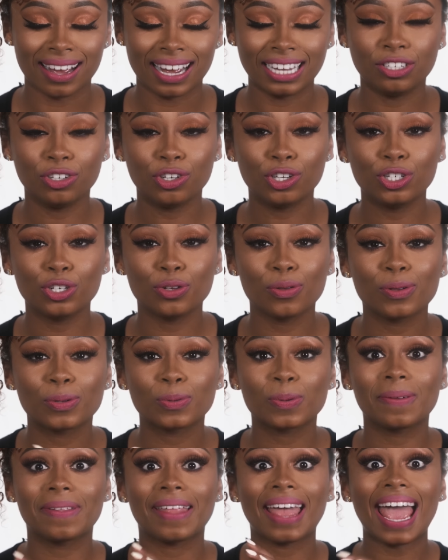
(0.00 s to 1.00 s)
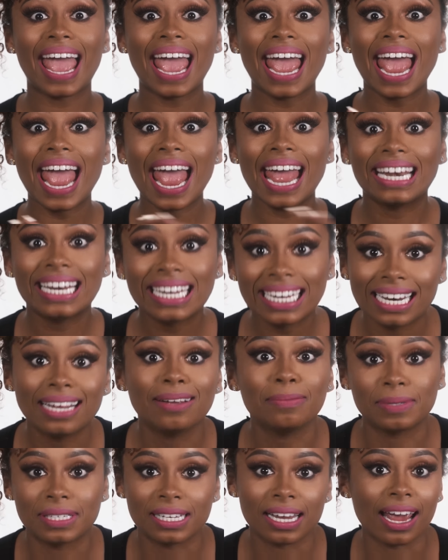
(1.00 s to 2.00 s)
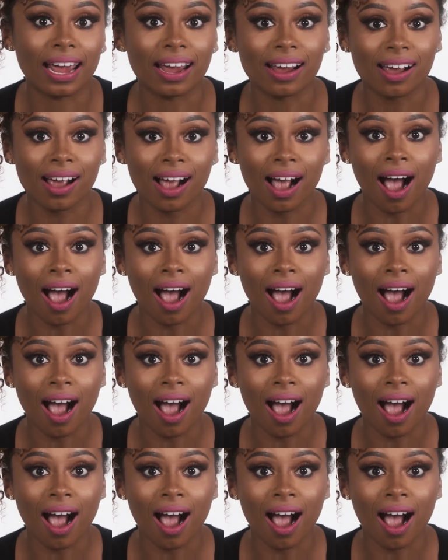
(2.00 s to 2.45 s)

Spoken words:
and you can do this with any lipstick.